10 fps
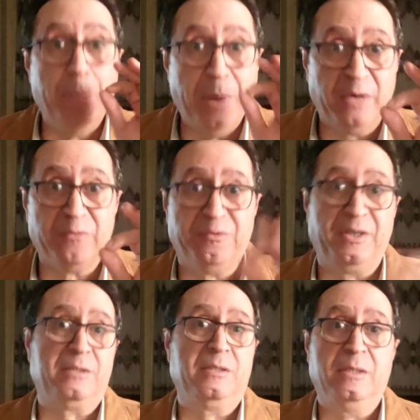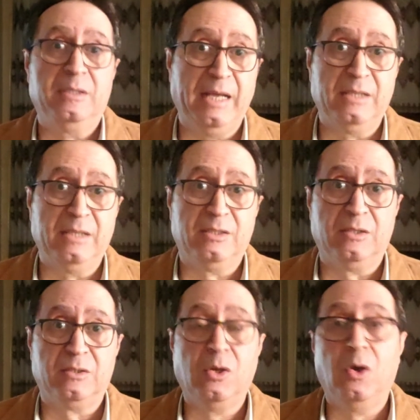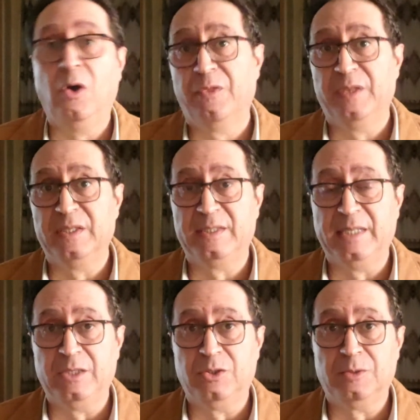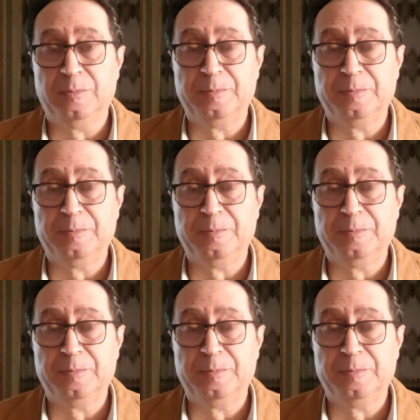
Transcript: perfect dancers on the stage.